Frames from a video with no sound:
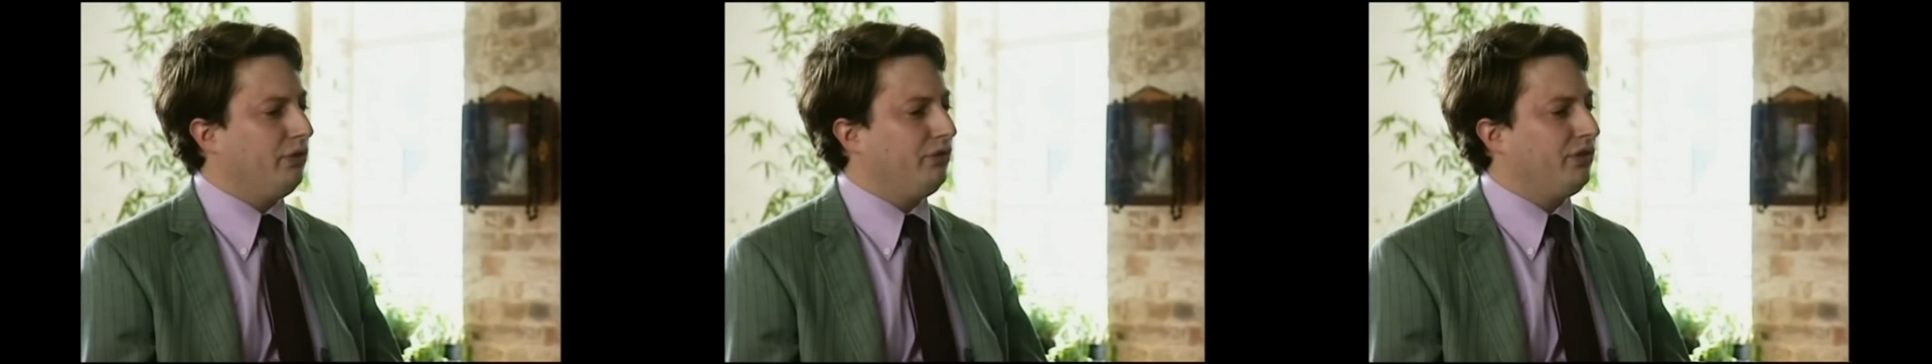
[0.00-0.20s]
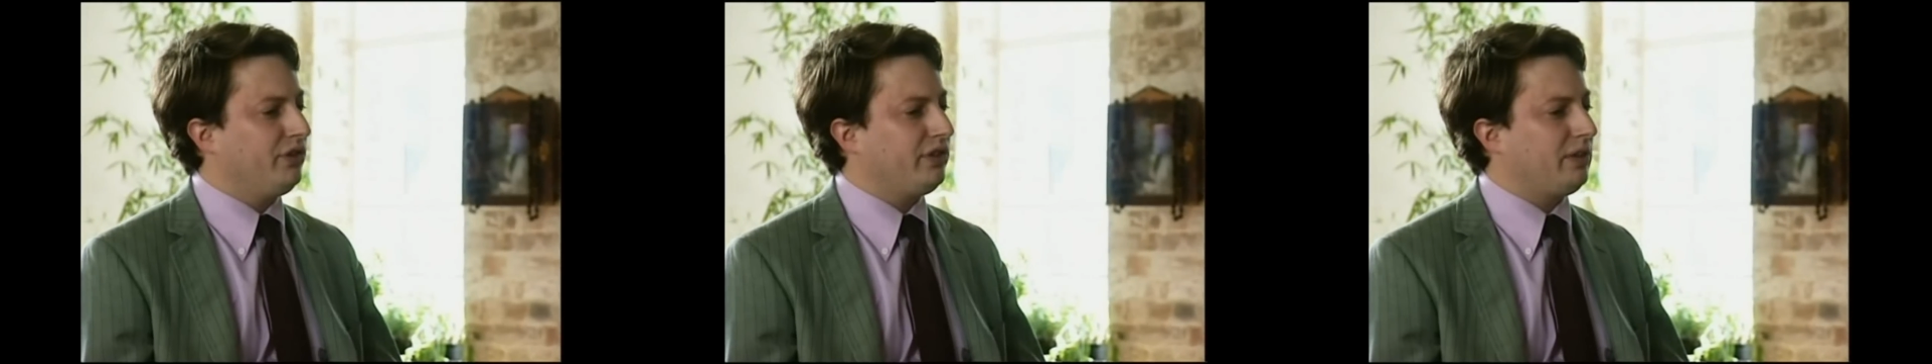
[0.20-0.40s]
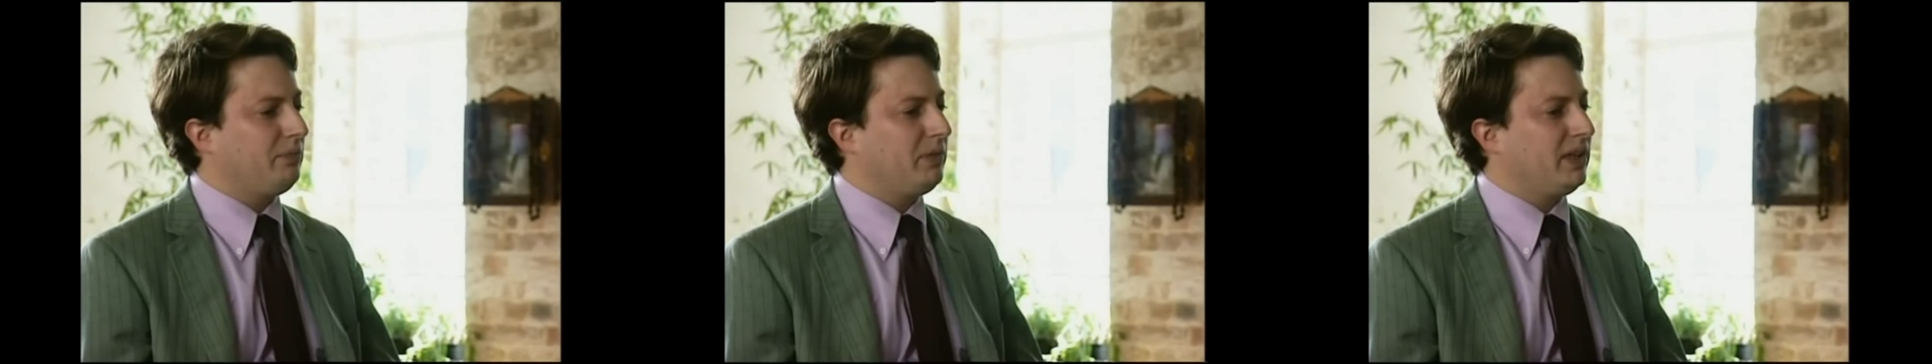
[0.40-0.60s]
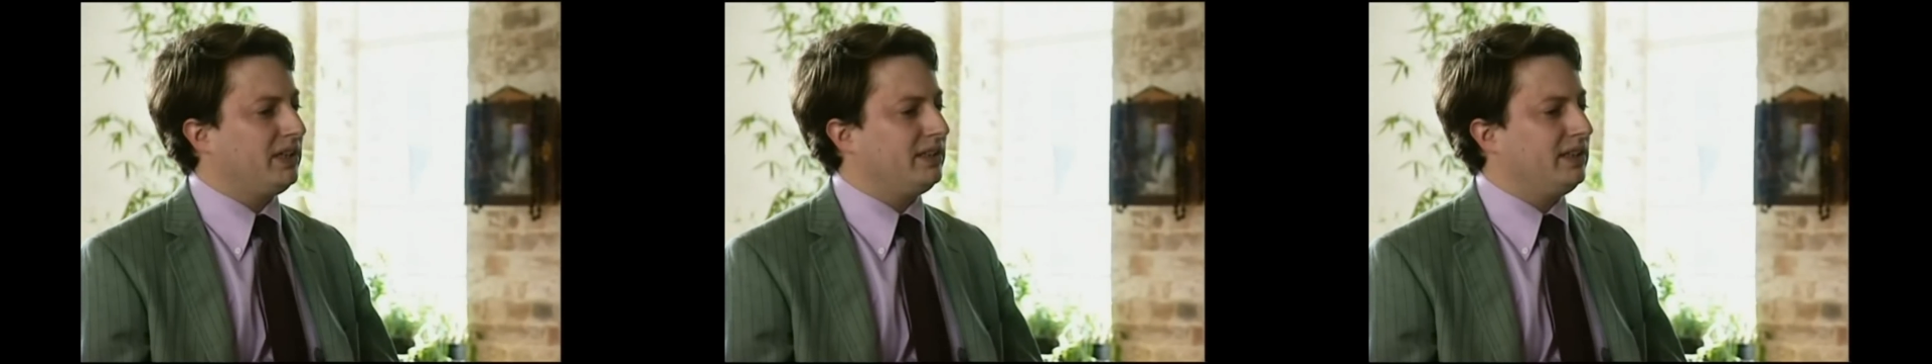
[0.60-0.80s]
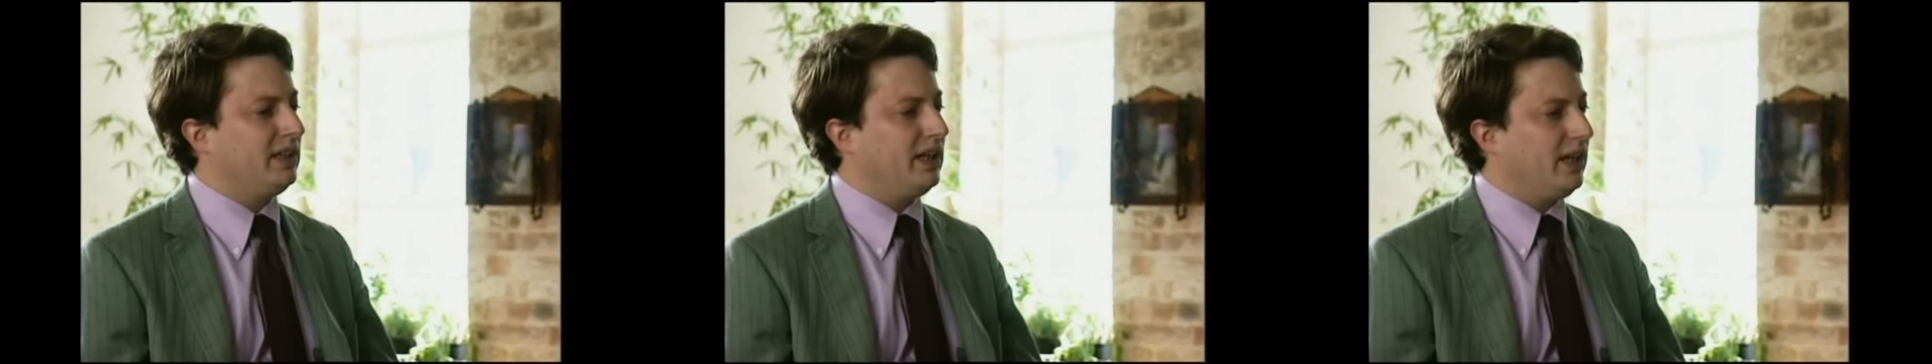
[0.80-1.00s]
for
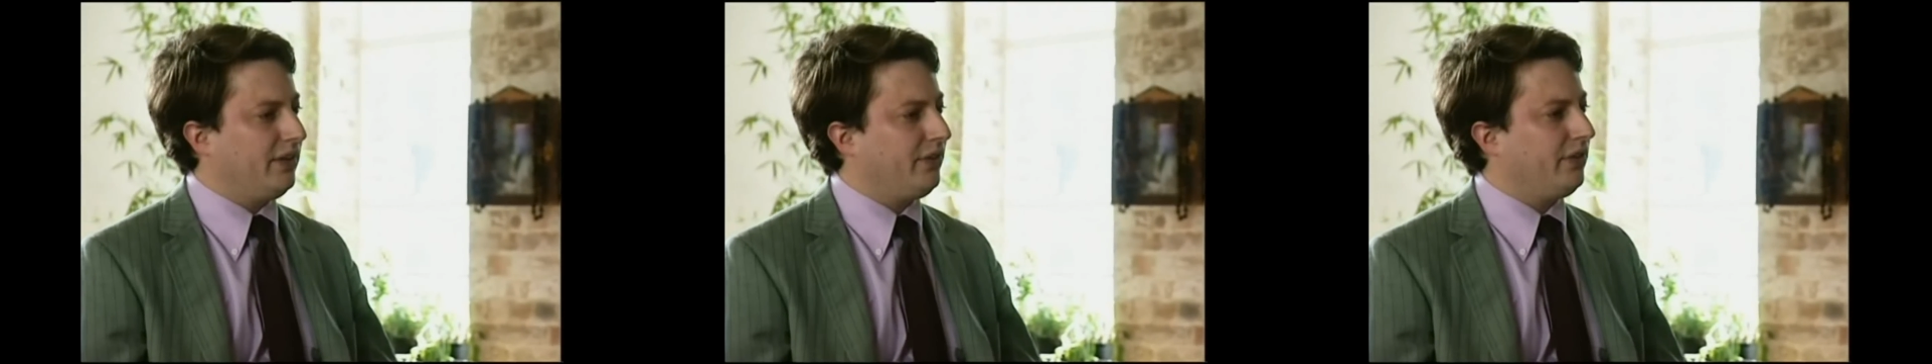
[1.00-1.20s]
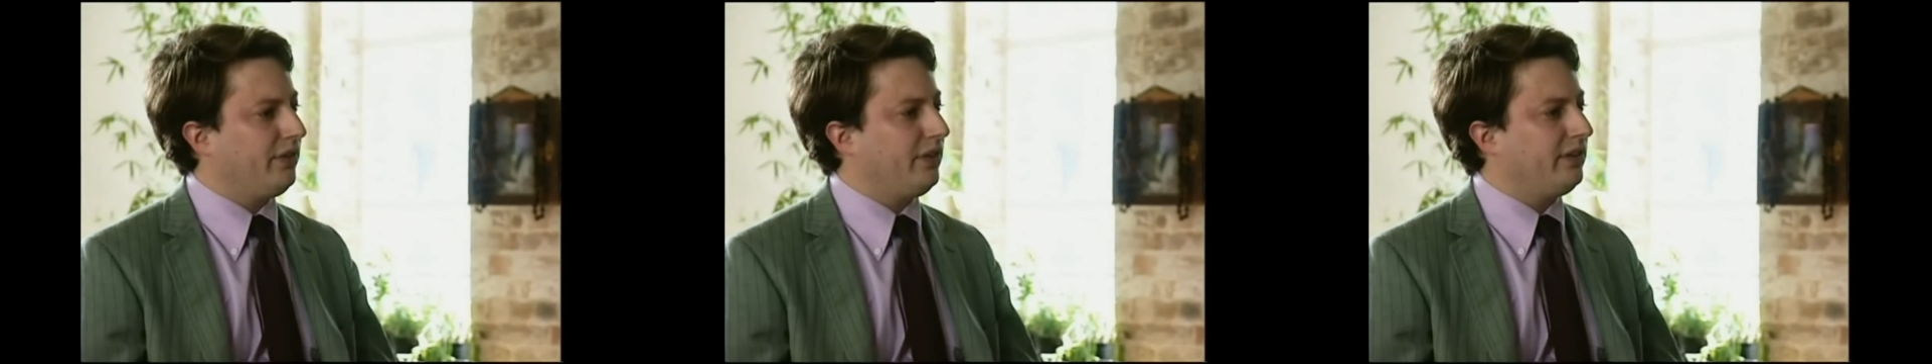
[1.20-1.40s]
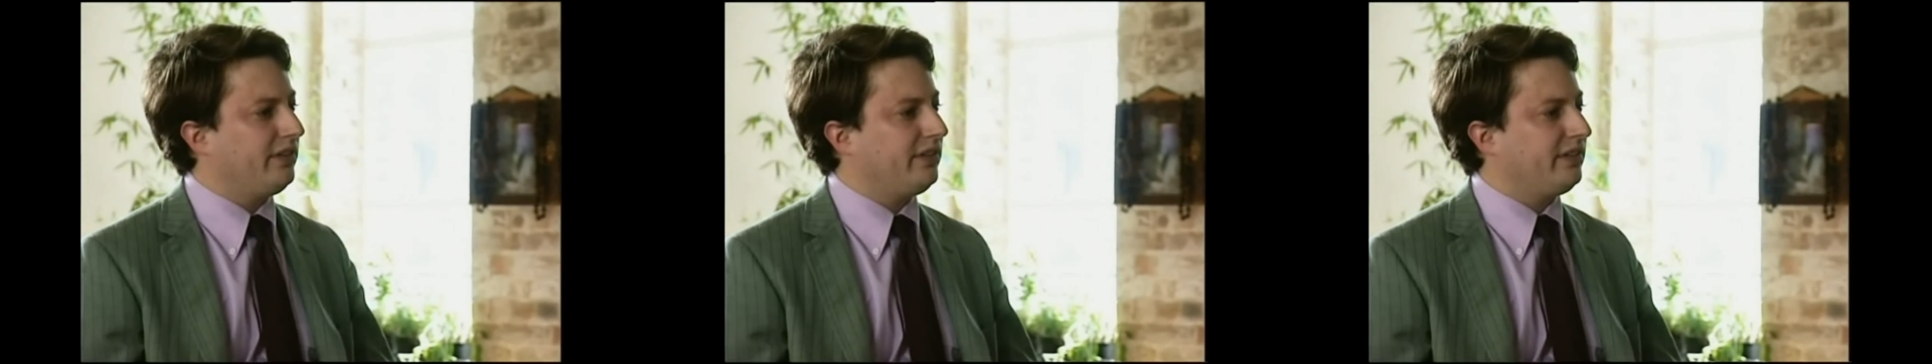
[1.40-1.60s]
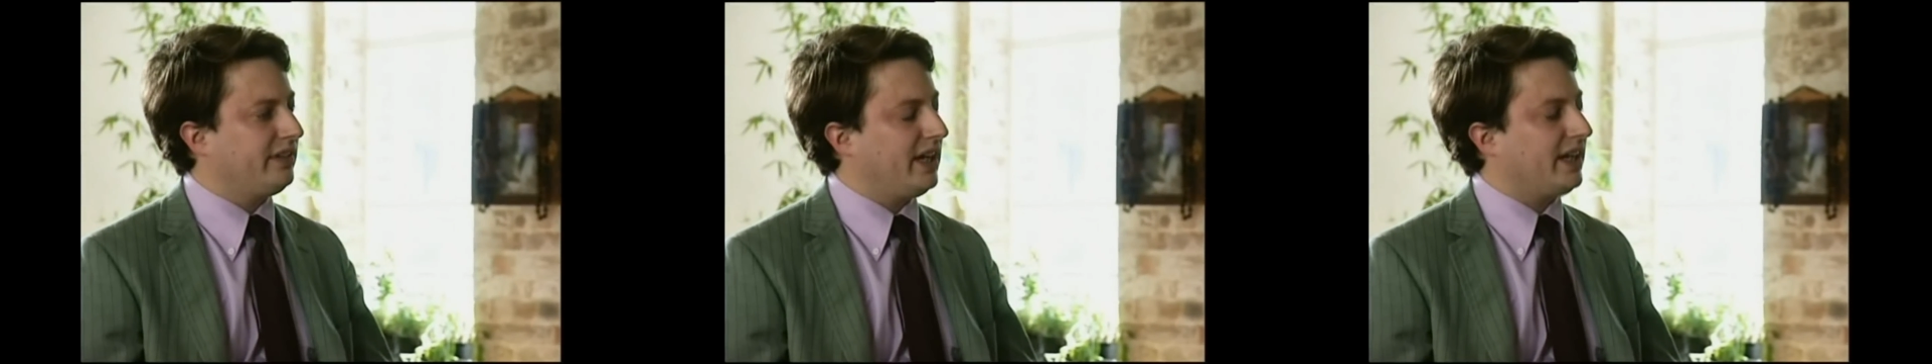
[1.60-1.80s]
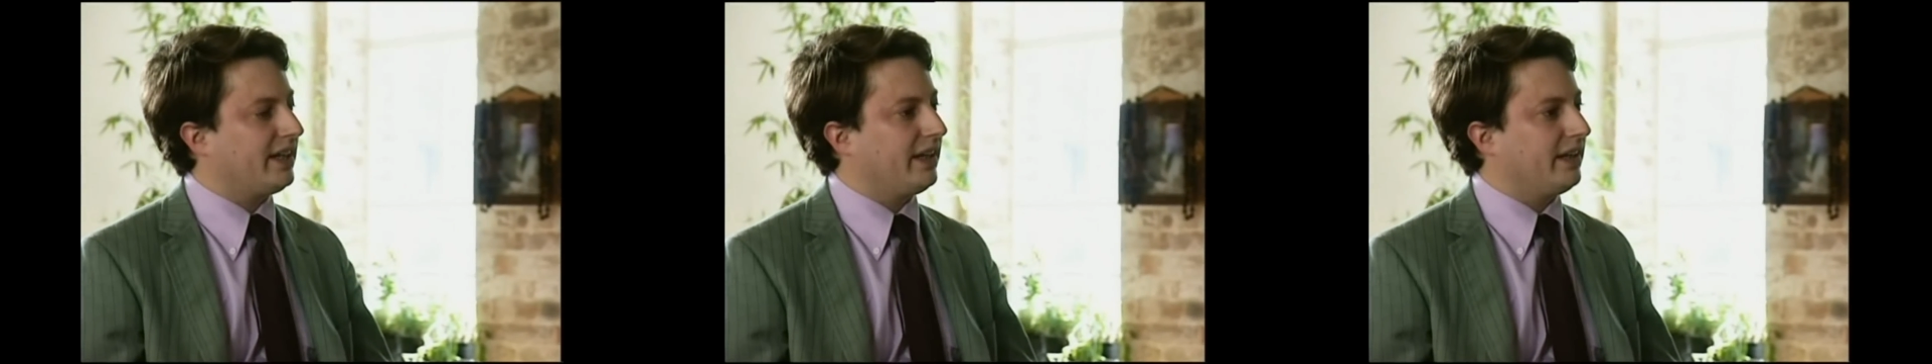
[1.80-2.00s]
something other than
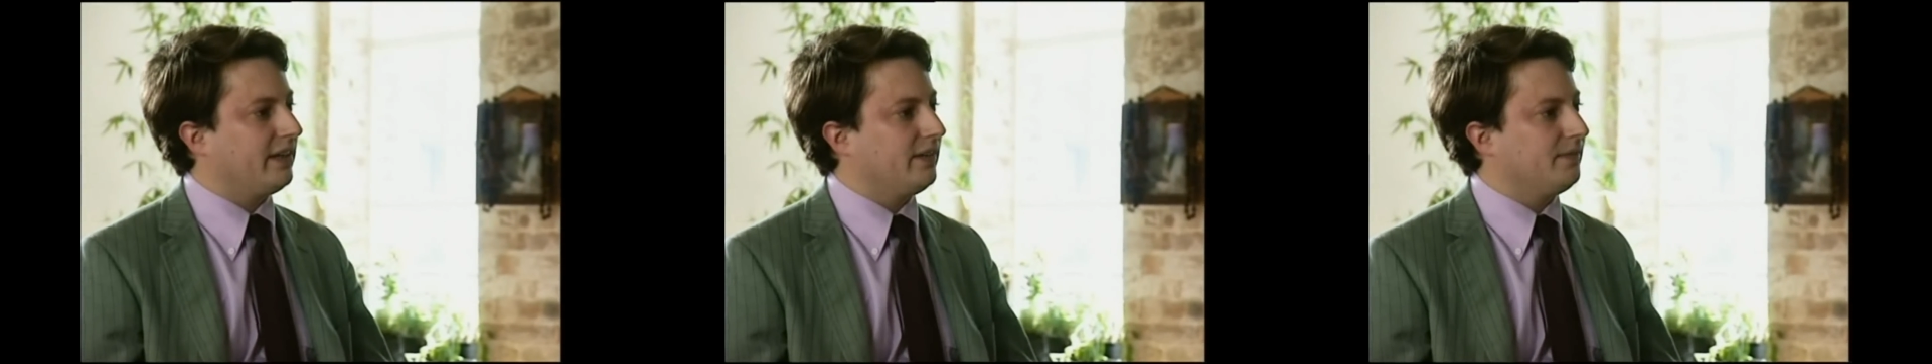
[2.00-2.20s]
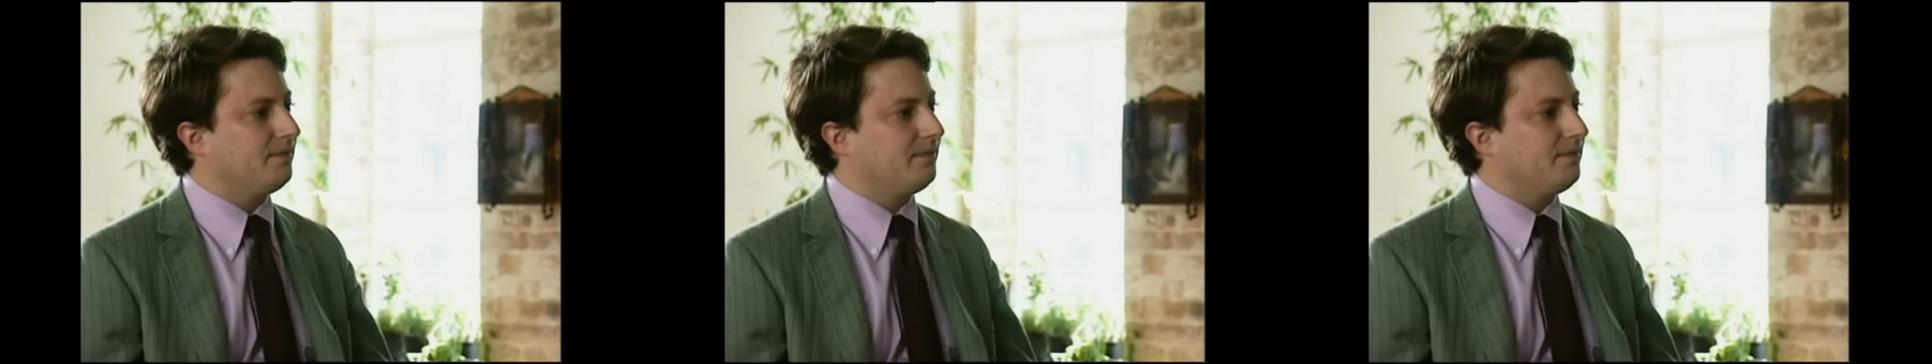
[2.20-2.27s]
stacking.